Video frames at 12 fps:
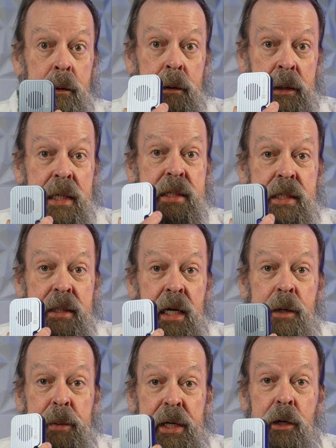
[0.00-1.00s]
This is going
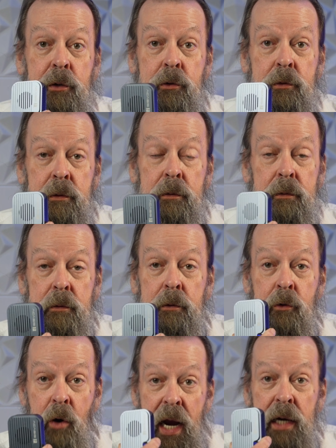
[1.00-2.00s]
to be a
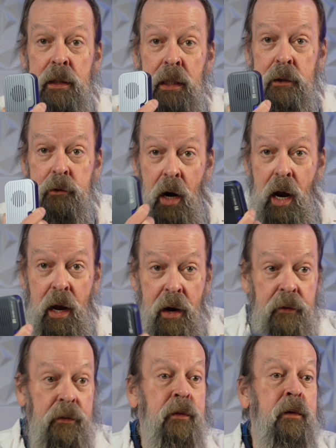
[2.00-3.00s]
great little
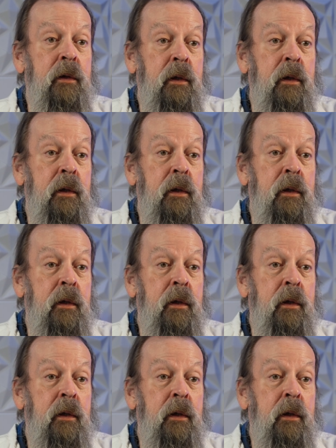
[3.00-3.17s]
drive